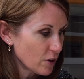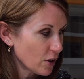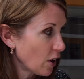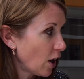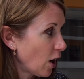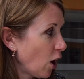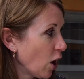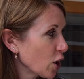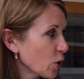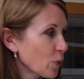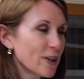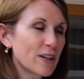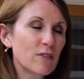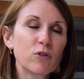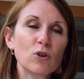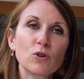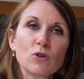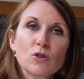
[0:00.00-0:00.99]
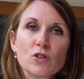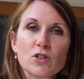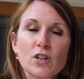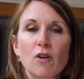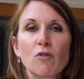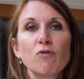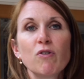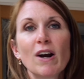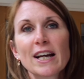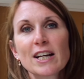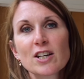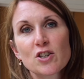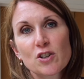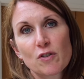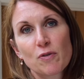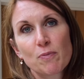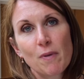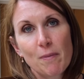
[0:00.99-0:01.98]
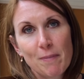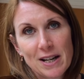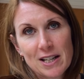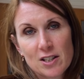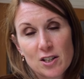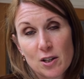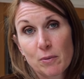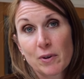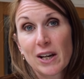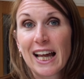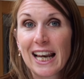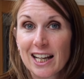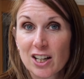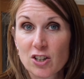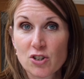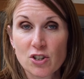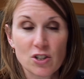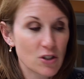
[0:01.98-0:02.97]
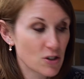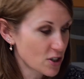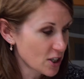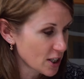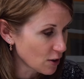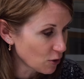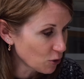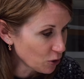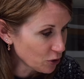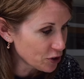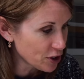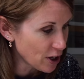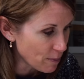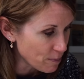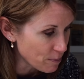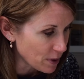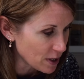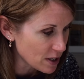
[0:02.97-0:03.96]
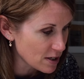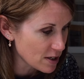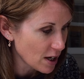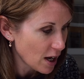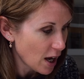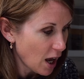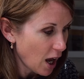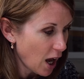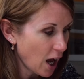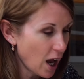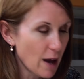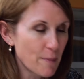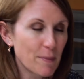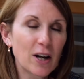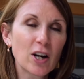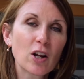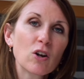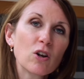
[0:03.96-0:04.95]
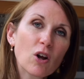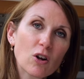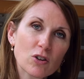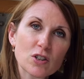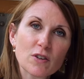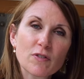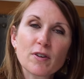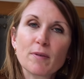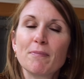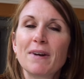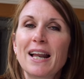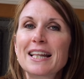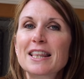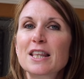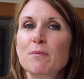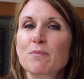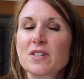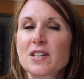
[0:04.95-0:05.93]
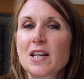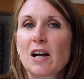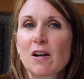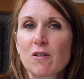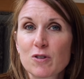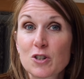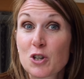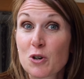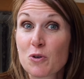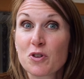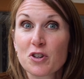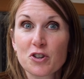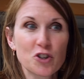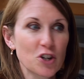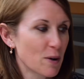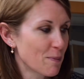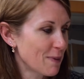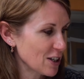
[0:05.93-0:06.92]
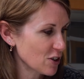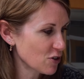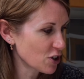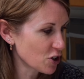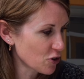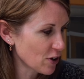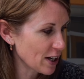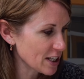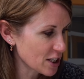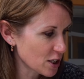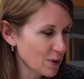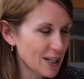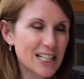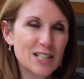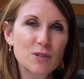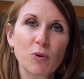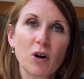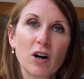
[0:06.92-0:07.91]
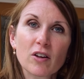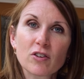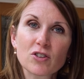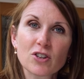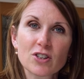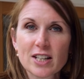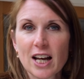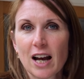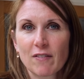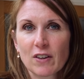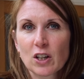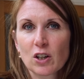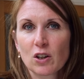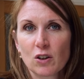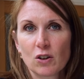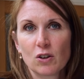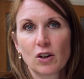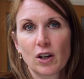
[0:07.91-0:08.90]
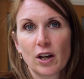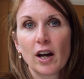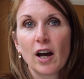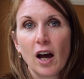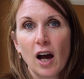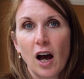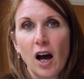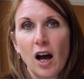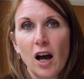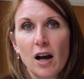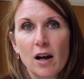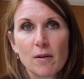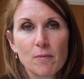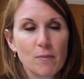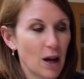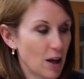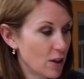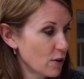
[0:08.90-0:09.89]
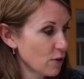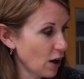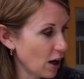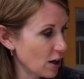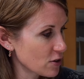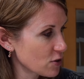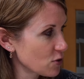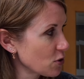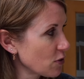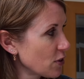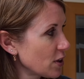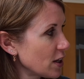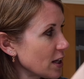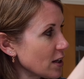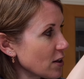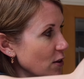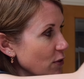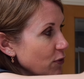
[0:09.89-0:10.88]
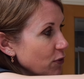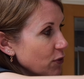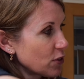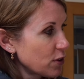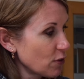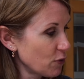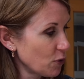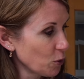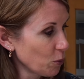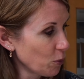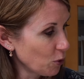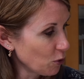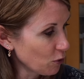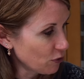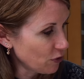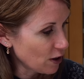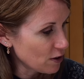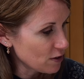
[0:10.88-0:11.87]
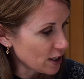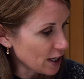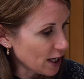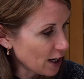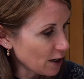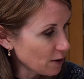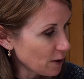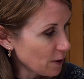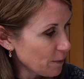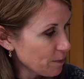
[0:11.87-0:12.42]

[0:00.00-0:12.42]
Harlequin have launched a range of Momentum collections, so they're all numbered, and a lot of them lend themselves to the geometric trend, so it is worth just having a look at sort of the full portfolio.